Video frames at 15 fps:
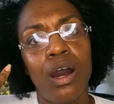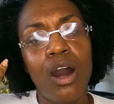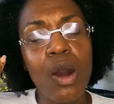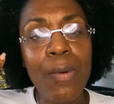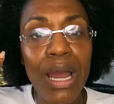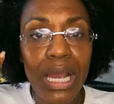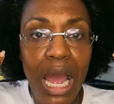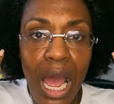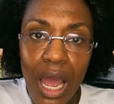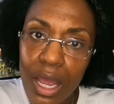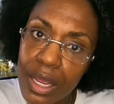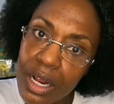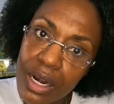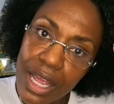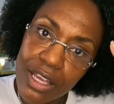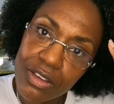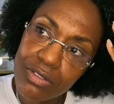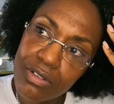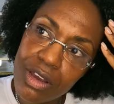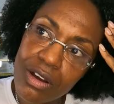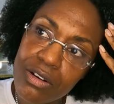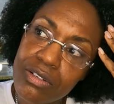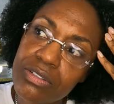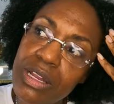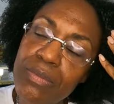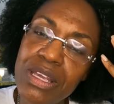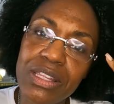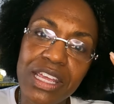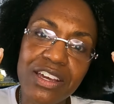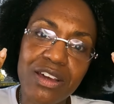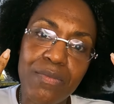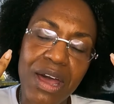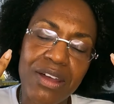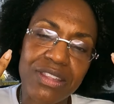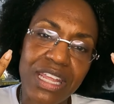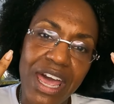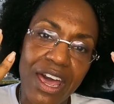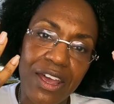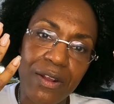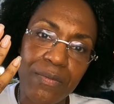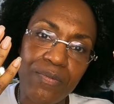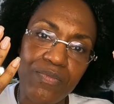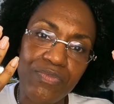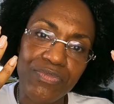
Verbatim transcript: oh my God, like, you know, let me think about that.